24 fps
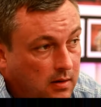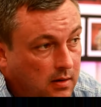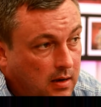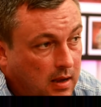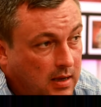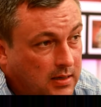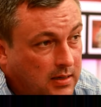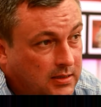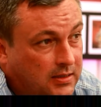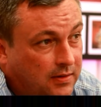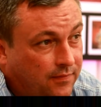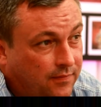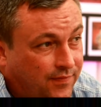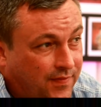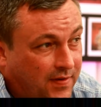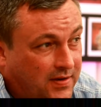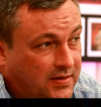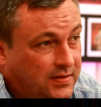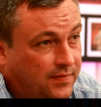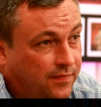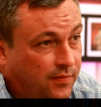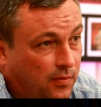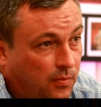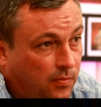As a
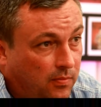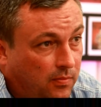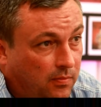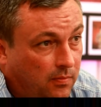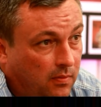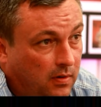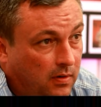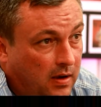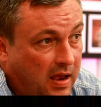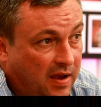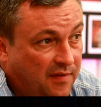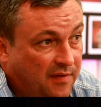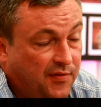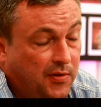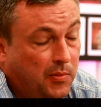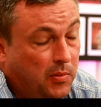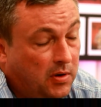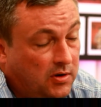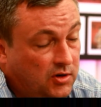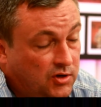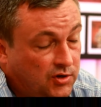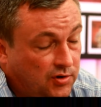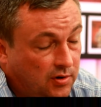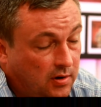festival,
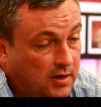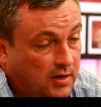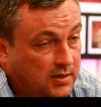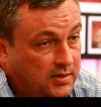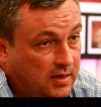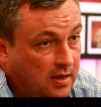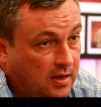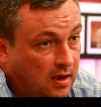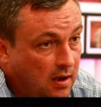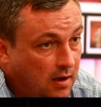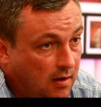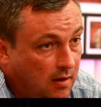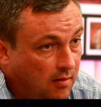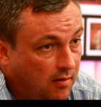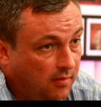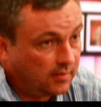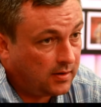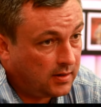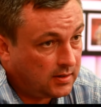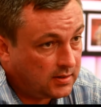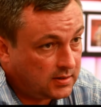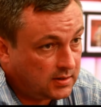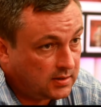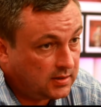everyone tries their
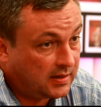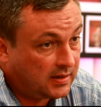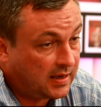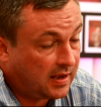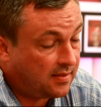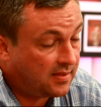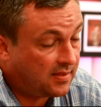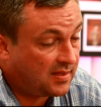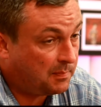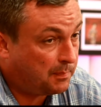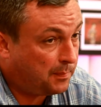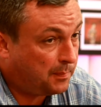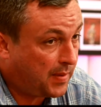hardest to get the